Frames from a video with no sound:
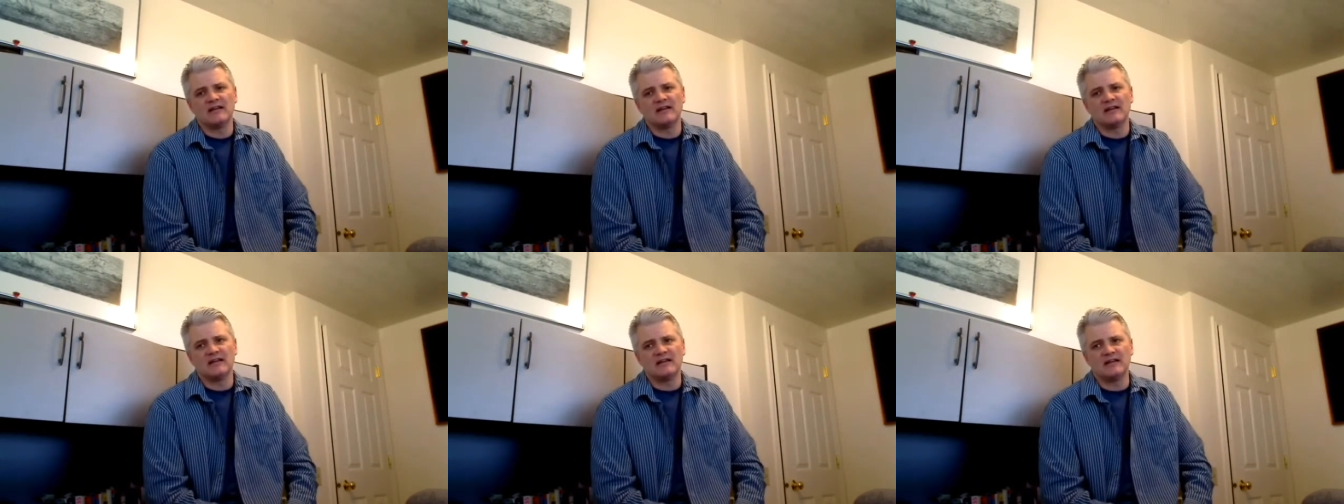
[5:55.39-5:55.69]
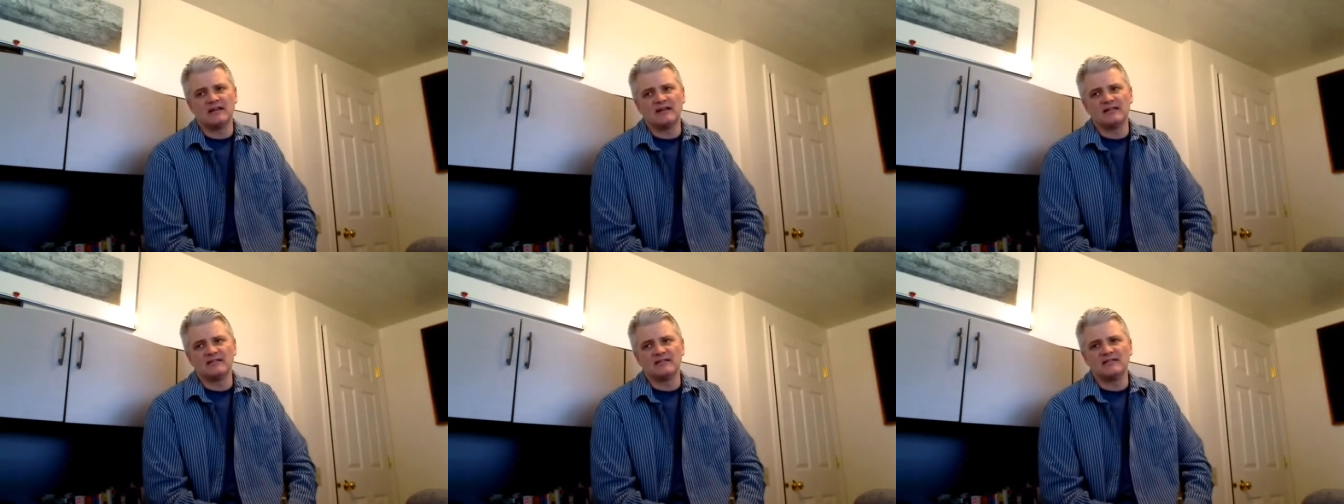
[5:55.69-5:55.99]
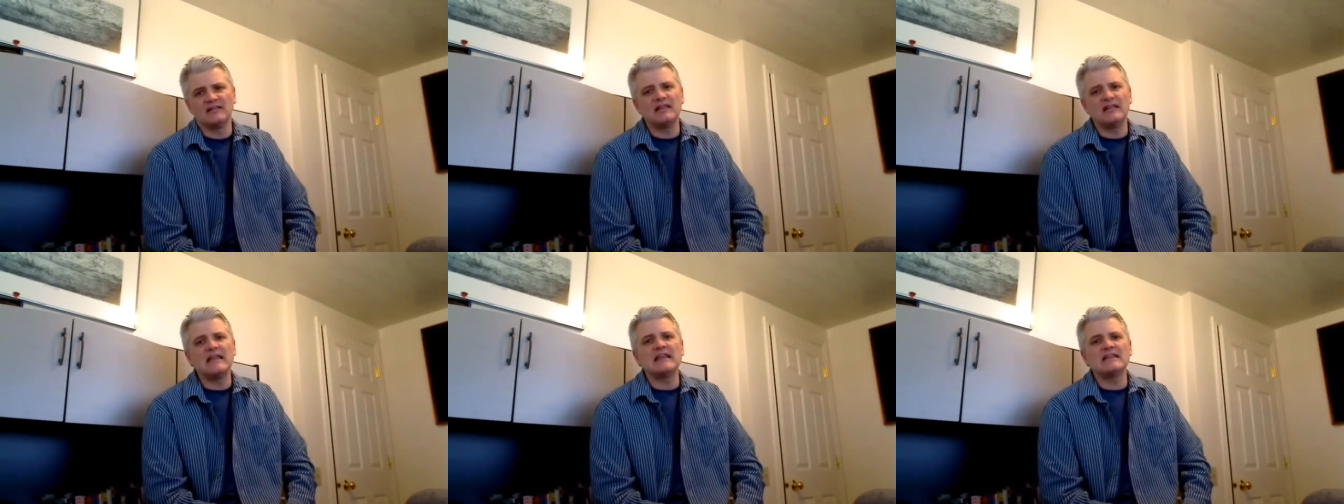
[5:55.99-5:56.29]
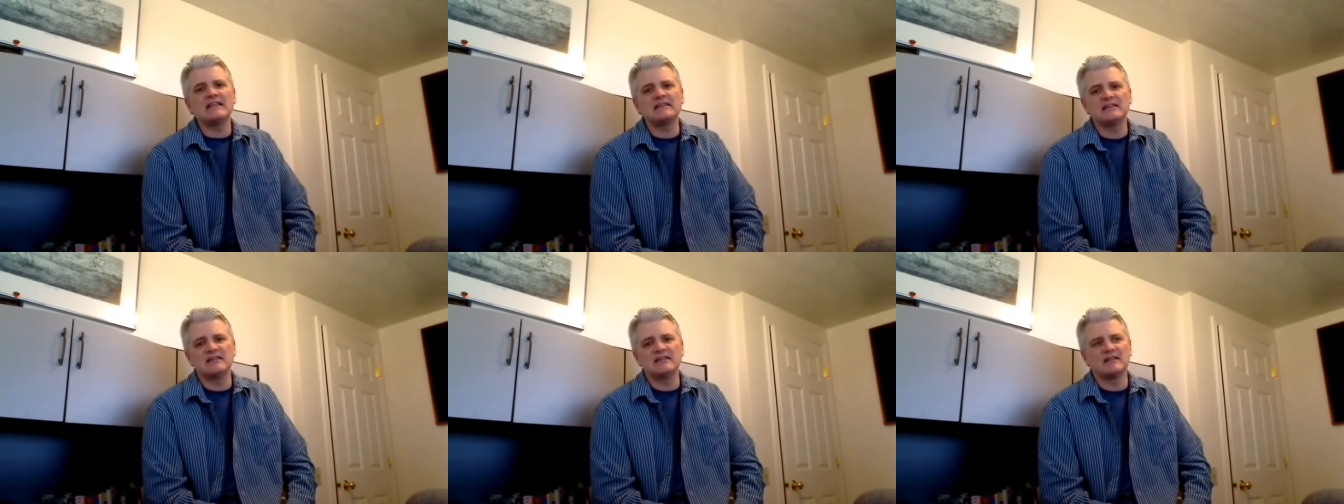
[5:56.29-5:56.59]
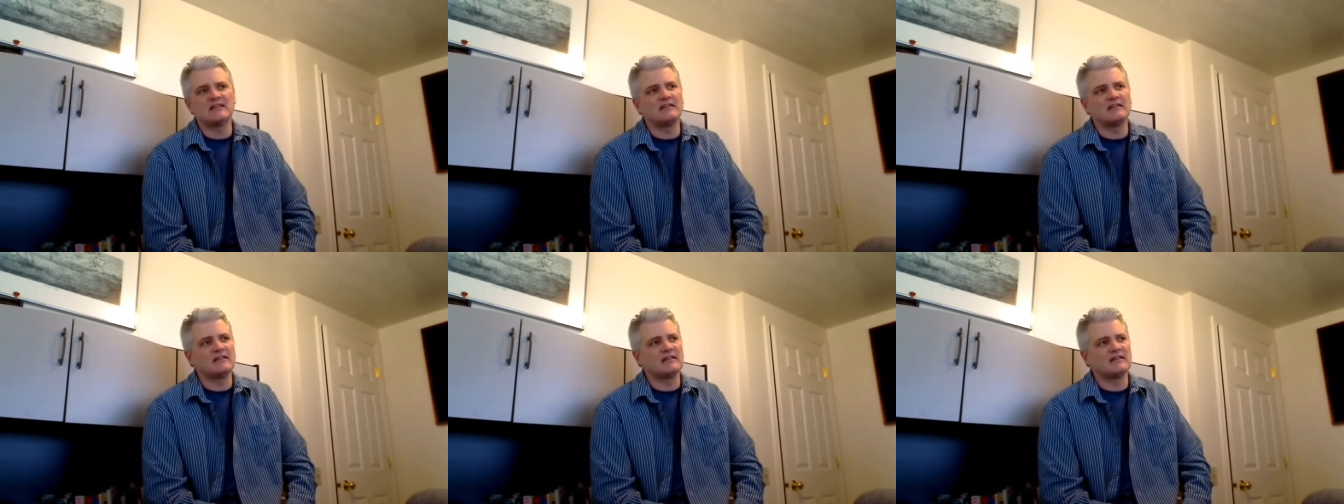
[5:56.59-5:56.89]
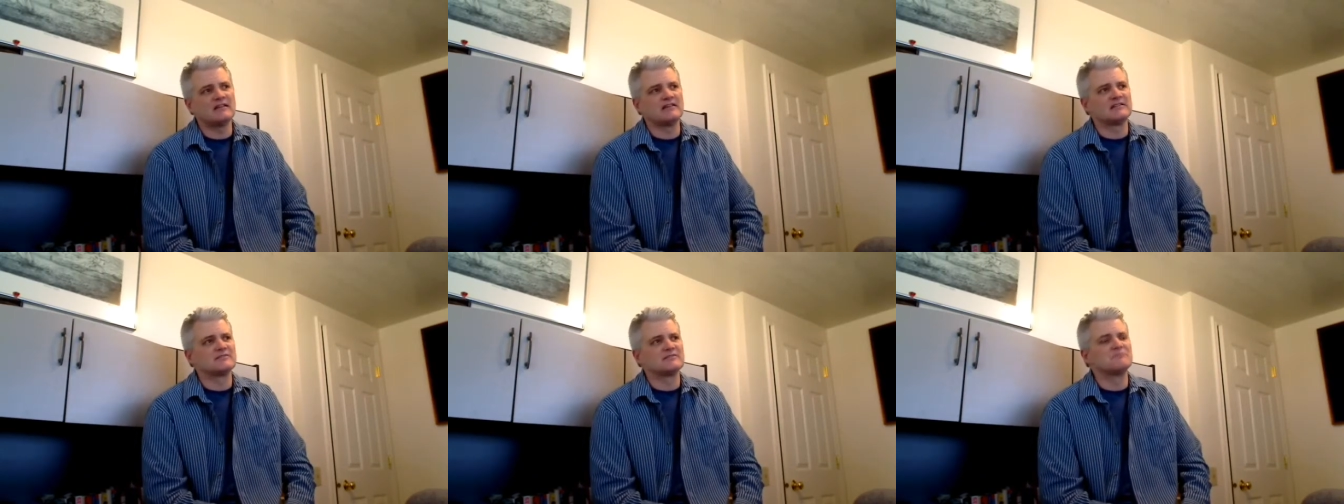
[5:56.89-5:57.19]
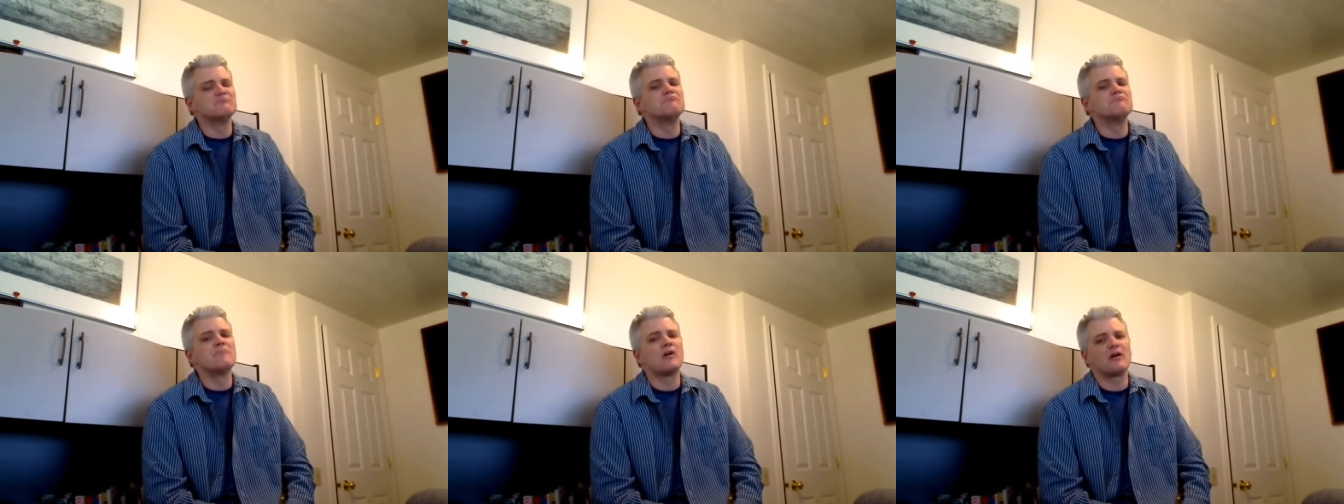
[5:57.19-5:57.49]
Uh, LinkedIn is
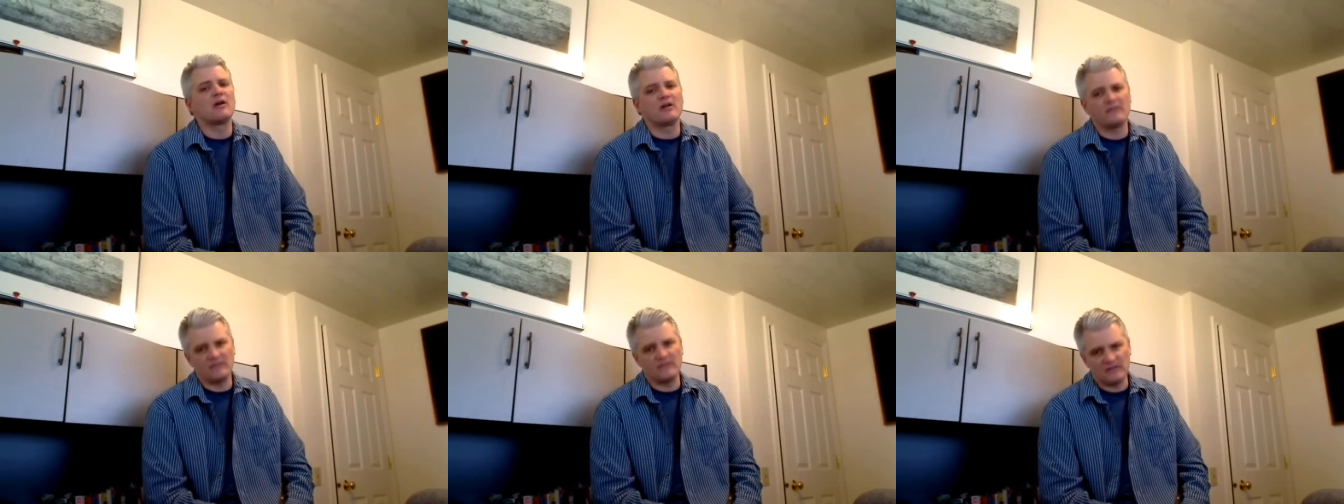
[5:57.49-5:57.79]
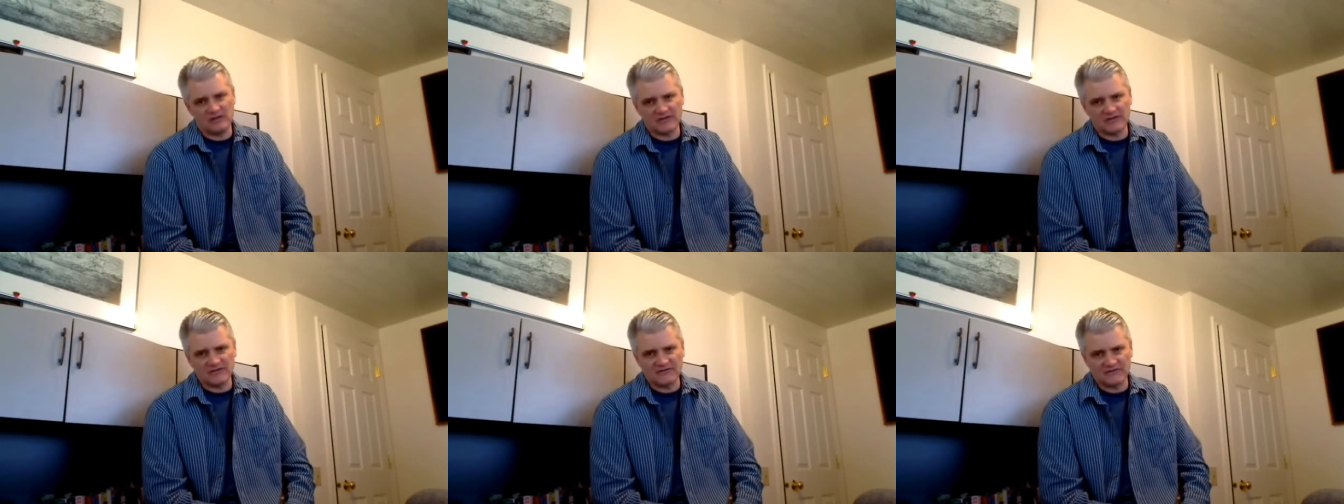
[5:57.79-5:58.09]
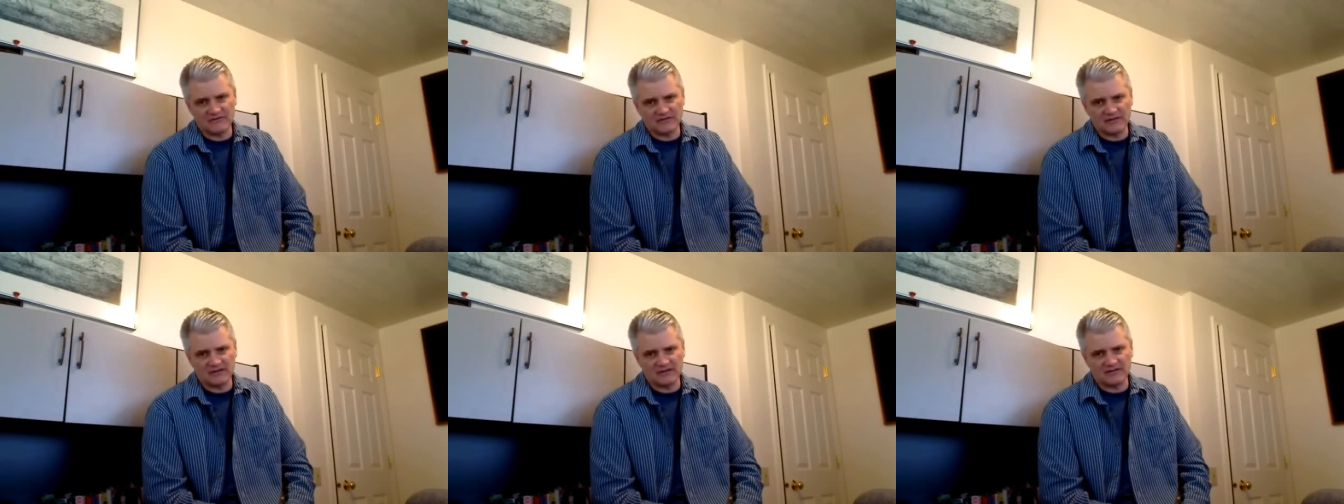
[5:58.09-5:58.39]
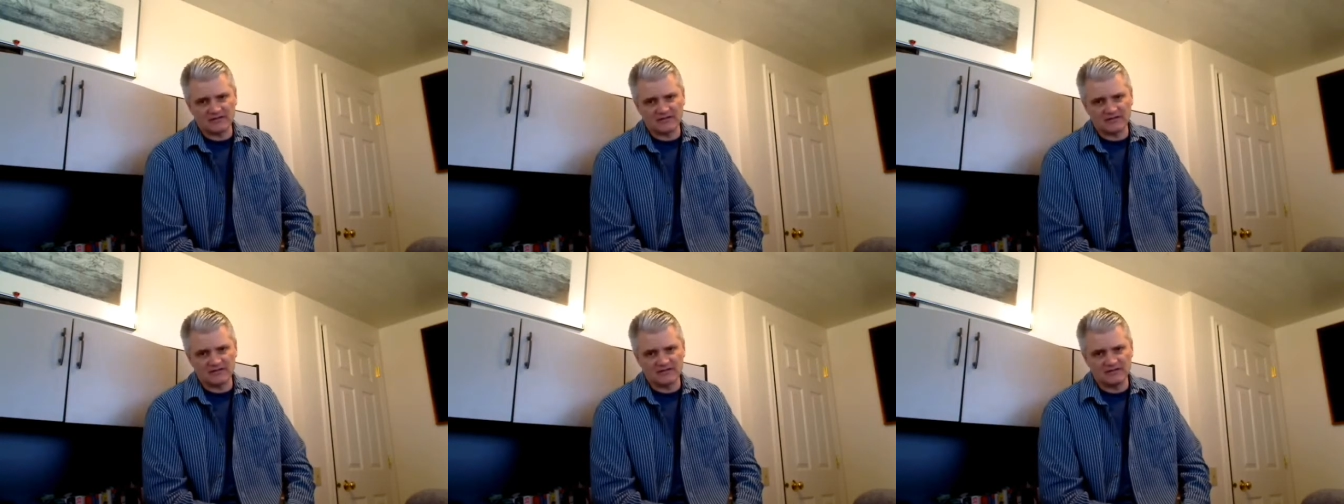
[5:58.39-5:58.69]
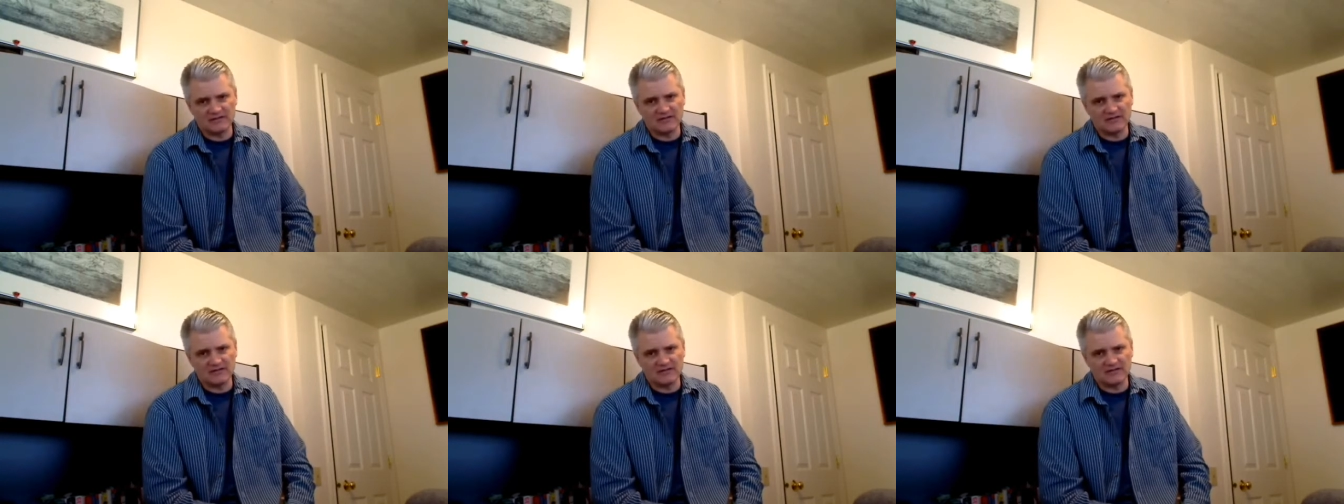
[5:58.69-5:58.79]
marvelous for this,